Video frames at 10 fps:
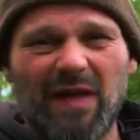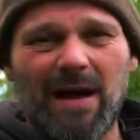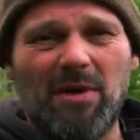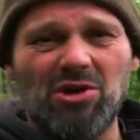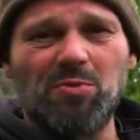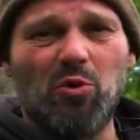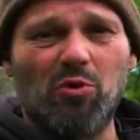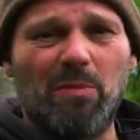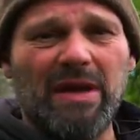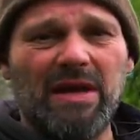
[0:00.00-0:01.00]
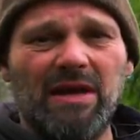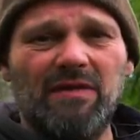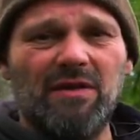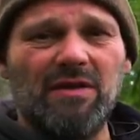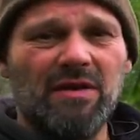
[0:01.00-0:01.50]
that much more
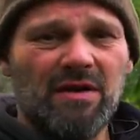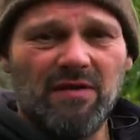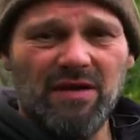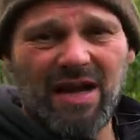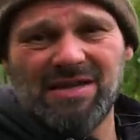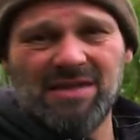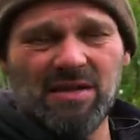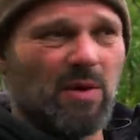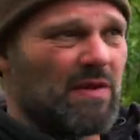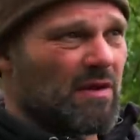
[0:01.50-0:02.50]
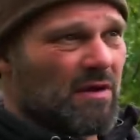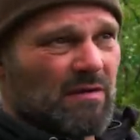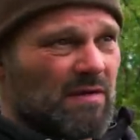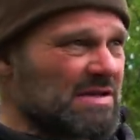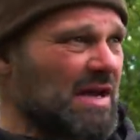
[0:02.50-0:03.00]
appealing than yesterday when
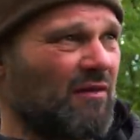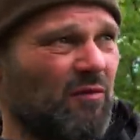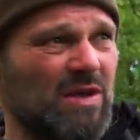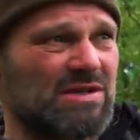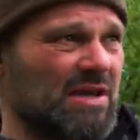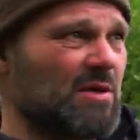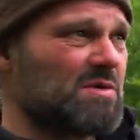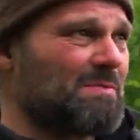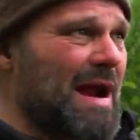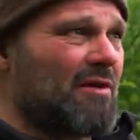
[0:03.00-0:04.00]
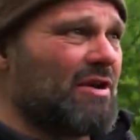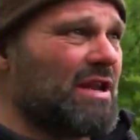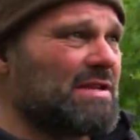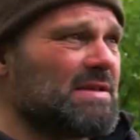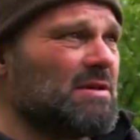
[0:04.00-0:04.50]
the southwesterly was battering
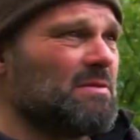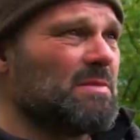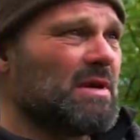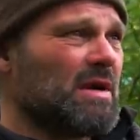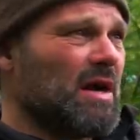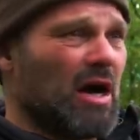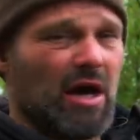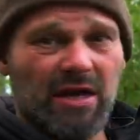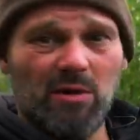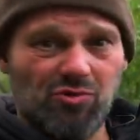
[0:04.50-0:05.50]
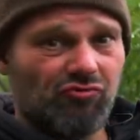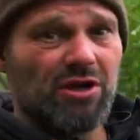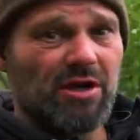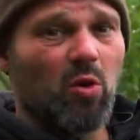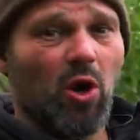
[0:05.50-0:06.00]
into them and it was
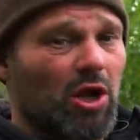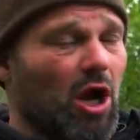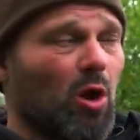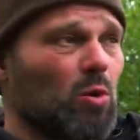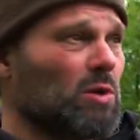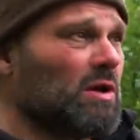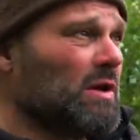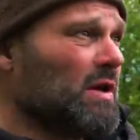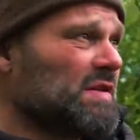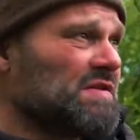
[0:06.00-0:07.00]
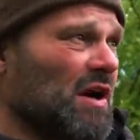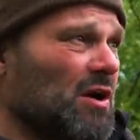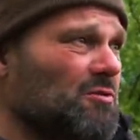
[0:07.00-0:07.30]
really quite cold. So,